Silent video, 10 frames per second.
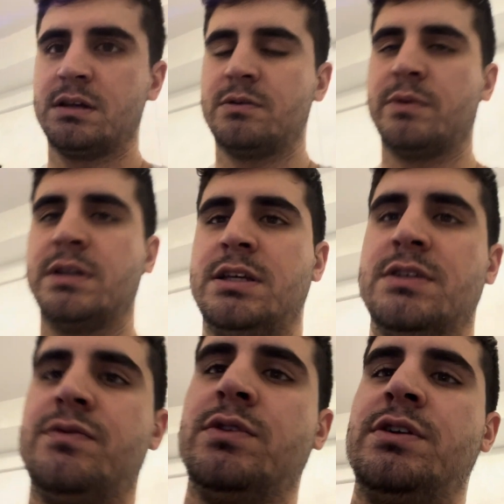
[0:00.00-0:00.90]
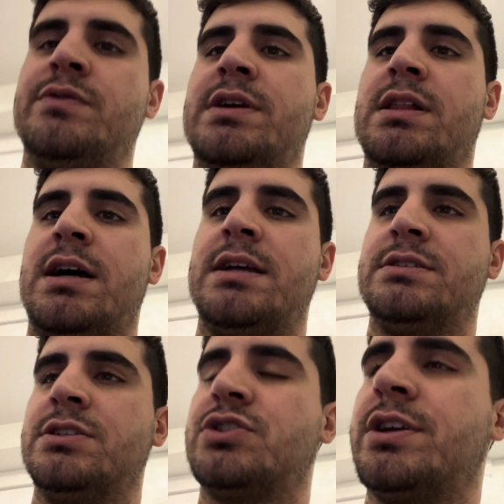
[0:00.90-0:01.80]
when he's fully
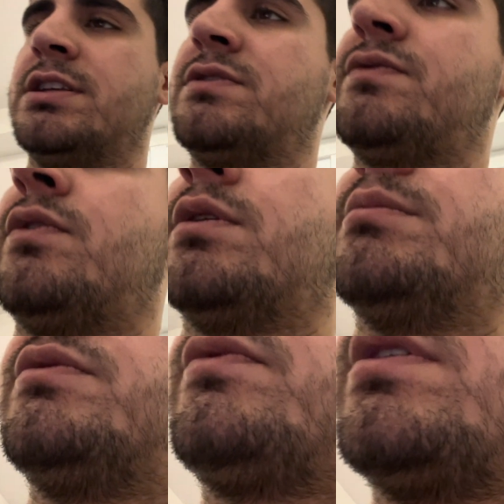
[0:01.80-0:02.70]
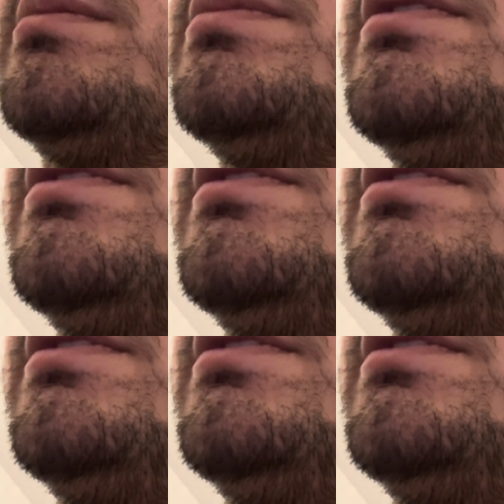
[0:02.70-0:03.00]
realized and transformed from the